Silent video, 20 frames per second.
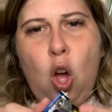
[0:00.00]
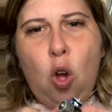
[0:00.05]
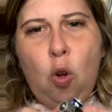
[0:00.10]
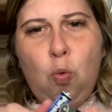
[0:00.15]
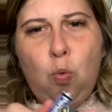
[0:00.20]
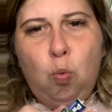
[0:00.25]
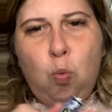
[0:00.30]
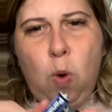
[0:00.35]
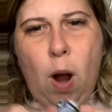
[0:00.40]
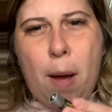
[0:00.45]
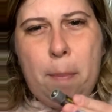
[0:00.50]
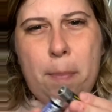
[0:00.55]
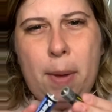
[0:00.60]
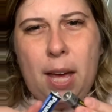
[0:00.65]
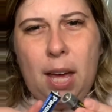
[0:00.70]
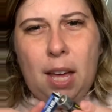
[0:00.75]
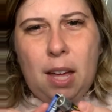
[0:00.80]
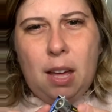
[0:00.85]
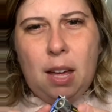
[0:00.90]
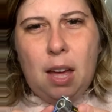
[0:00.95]

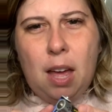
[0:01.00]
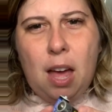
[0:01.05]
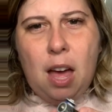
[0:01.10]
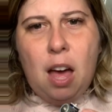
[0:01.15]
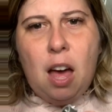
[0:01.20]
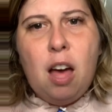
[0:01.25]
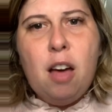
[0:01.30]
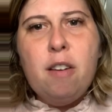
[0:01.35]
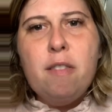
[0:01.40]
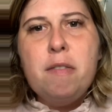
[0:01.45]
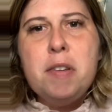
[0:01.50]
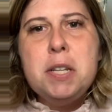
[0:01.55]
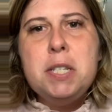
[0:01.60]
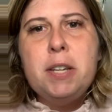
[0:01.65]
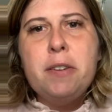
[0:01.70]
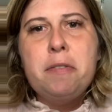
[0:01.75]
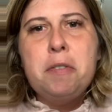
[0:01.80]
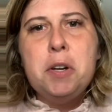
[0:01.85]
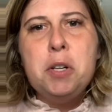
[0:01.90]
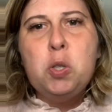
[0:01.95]
rubbing of
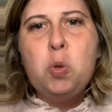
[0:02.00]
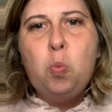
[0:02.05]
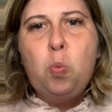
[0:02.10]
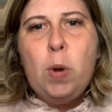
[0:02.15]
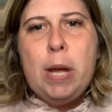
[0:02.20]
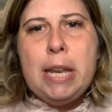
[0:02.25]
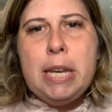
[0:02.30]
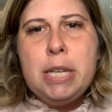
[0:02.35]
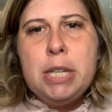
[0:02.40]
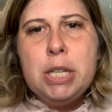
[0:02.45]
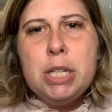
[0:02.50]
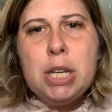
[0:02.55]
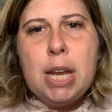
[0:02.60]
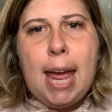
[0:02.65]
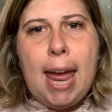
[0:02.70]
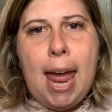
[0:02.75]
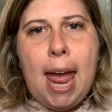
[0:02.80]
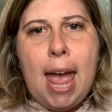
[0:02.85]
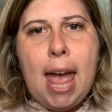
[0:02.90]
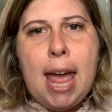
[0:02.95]
different wind
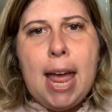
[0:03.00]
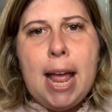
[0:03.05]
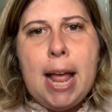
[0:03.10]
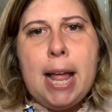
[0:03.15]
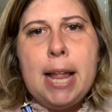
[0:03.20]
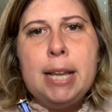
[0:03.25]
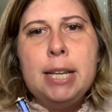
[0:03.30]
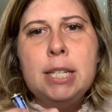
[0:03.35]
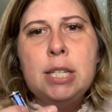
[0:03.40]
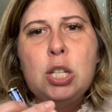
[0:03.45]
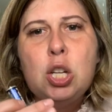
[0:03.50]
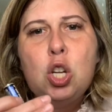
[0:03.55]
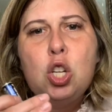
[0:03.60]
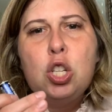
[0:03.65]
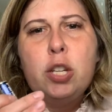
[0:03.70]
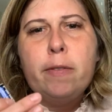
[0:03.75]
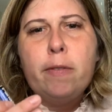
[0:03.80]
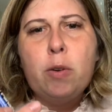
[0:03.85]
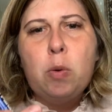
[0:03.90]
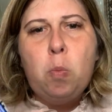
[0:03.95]
and
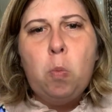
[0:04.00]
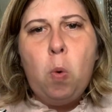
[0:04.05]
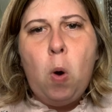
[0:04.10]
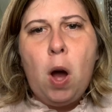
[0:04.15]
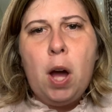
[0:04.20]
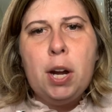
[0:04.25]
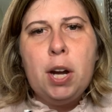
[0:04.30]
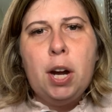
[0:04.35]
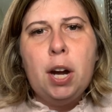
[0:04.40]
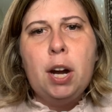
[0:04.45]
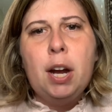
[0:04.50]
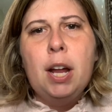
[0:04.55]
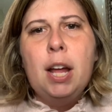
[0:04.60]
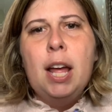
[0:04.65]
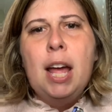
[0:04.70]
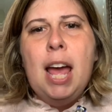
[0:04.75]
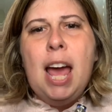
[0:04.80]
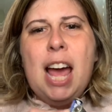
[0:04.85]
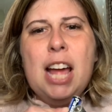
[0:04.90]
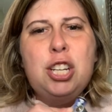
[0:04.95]
different water
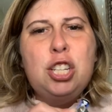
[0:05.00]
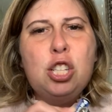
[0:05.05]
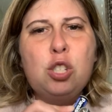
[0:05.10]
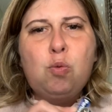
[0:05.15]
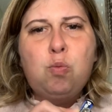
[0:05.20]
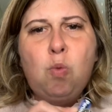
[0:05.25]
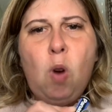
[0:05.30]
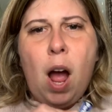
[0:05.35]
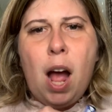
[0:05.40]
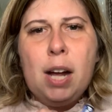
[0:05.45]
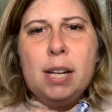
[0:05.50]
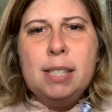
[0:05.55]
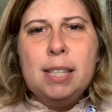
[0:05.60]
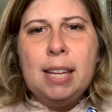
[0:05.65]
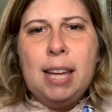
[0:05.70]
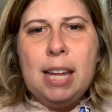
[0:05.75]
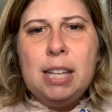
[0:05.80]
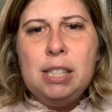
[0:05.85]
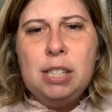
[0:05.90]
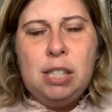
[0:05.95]
and just rocks
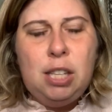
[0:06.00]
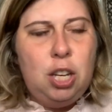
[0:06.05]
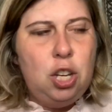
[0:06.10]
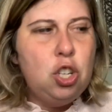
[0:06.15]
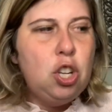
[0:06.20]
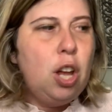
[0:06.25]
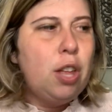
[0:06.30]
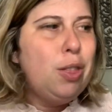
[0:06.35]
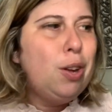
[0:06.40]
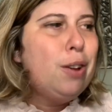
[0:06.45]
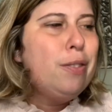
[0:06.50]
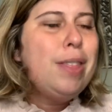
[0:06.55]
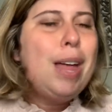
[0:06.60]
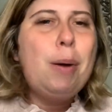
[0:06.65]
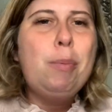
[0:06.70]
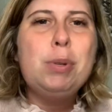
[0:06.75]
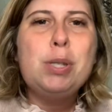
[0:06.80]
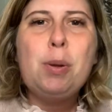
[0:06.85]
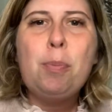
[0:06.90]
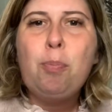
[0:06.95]
against each other, and that
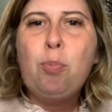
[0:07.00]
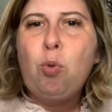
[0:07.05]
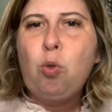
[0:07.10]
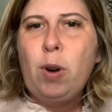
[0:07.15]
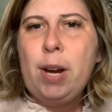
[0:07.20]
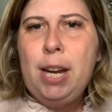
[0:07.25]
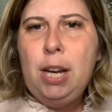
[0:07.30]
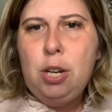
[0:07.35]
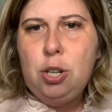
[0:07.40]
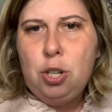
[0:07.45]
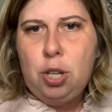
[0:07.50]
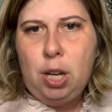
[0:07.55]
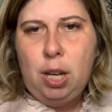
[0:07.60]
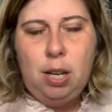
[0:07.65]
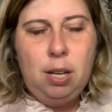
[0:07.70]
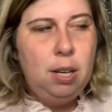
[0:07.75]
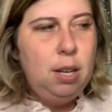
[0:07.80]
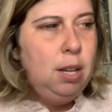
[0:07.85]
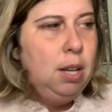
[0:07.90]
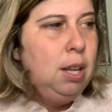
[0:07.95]
was abrasion.
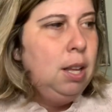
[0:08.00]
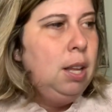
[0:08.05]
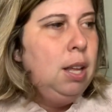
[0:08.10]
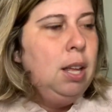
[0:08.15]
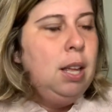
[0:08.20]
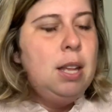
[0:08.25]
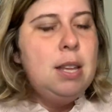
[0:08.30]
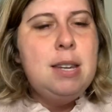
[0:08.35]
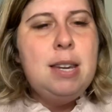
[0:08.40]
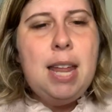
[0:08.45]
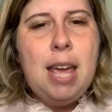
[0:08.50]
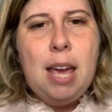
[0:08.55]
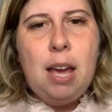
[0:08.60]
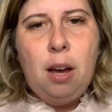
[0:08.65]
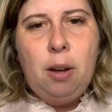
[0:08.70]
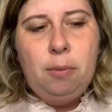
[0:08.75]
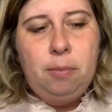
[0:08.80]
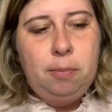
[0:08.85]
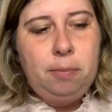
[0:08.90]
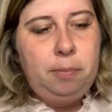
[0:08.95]

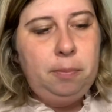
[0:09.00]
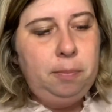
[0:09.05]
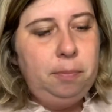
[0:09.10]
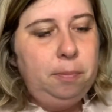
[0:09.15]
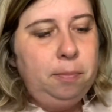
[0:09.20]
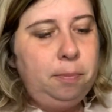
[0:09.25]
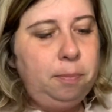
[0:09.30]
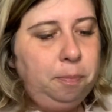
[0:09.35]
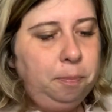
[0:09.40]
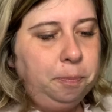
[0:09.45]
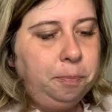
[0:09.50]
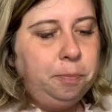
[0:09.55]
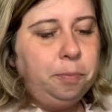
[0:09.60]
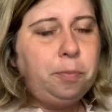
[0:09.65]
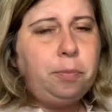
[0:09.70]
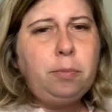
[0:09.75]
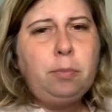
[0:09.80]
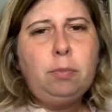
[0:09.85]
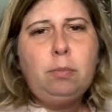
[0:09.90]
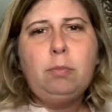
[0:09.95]
Now,
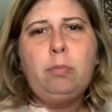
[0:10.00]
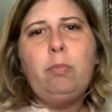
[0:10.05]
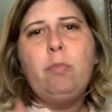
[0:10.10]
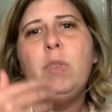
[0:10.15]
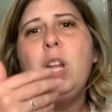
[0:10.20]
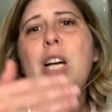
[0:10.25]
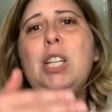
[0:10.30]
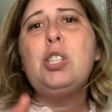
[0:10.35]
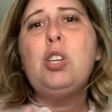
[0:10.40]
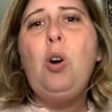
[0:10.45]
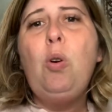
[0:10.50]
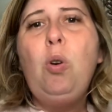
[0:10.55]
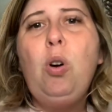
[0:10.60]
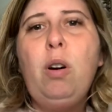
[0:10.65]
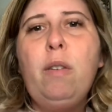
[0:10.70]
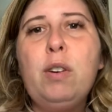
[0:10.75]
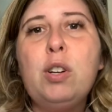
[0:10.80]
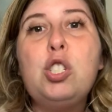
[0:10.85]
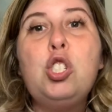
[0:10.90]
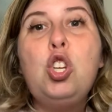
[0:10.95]
let's go
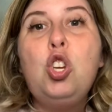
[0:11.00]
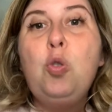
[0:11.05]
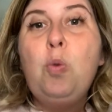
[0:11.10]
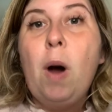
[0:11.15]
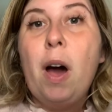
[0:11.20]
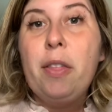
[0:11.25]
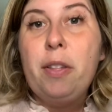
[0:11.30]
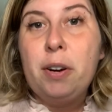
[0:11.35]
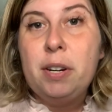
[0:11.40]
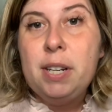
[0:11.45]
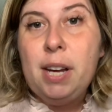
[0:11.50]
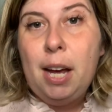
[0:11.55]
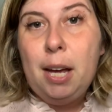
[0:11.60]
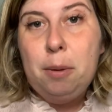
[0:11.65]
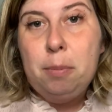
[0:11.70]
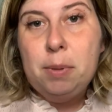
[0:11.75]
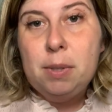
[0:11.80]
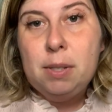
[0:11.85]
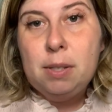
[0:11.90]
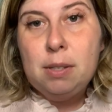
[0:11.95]
over 2 other
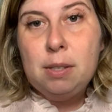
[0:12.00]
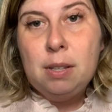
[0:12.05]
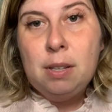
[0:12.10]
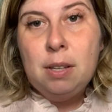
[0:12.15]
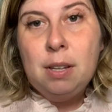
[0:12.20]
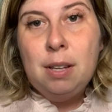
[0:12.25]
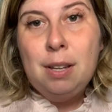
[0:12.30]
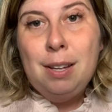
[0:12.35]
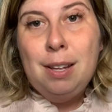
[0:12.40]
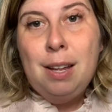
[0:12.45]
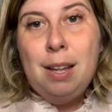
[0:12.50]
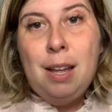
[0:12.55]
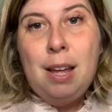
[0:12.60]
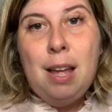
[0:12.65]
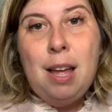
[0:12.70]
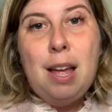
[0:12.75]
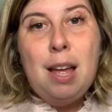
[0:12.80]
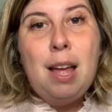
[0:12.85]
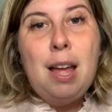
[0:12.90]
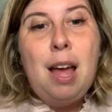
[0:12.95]
types
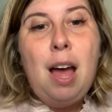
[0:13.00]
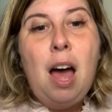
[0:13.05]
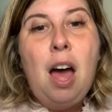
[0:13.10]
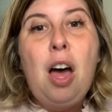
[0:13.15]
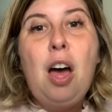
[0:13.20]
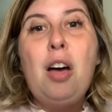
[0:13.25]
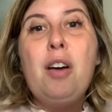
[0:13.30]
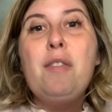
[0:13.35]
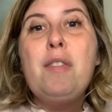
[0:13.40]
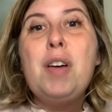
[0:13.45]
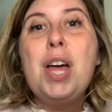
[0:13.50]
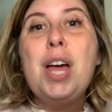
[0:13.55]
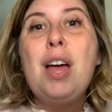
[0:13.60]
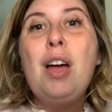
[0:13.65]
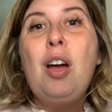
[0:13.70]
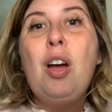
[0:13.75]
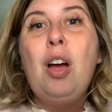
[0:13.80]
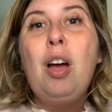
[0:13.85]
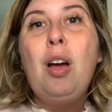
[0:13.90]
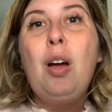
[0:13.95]
of
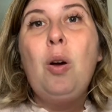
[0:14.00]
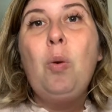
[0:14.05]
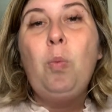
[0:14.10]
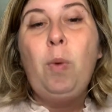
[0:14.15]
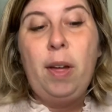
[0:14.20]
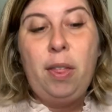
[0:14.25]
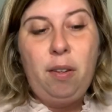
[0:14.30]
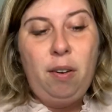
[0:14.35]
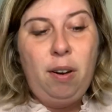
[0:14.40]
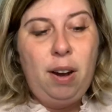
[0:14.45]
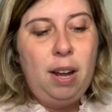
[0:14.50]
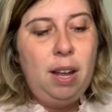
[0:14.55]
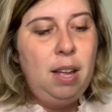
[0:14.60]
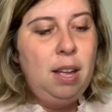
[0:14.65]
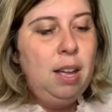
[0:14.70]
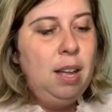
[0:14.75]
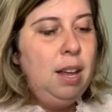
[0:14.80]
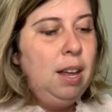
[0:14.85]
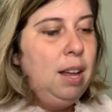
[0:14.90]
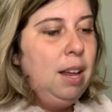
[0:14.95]
weathering.
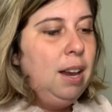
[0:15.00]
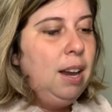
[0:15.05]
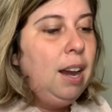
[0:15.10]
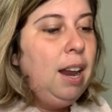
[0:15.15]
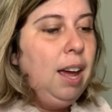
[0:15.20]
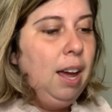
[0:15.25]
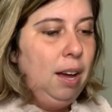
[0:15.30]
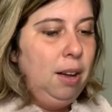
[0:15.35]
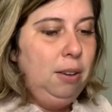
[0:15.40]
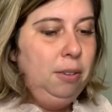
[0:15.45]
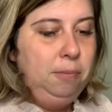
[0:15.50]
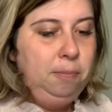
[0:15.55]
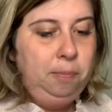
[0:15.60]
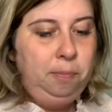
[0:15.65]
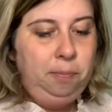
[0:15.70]
Now,